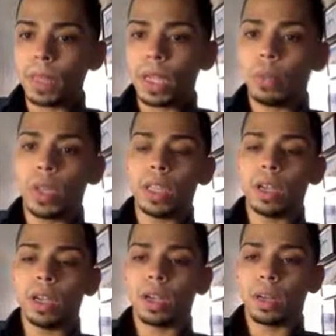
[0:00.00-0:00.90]
when
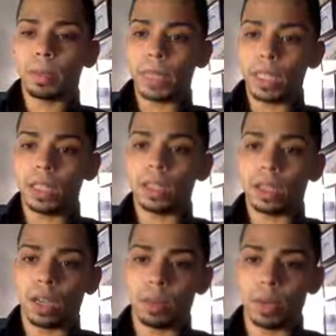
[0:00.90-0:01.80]
the company
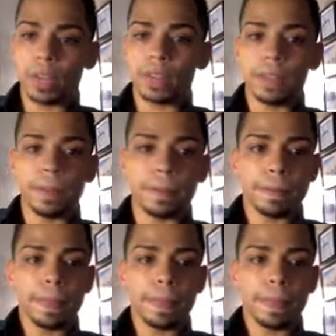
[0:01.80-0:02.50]
breaks even.